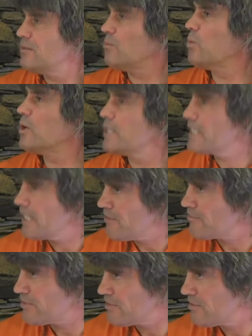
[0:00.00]
What a
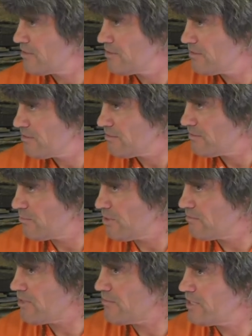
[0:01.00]
gift! What
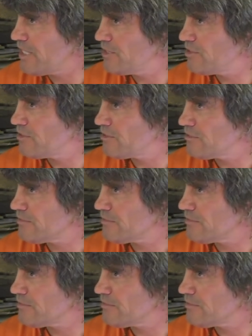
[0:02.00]
a revelation!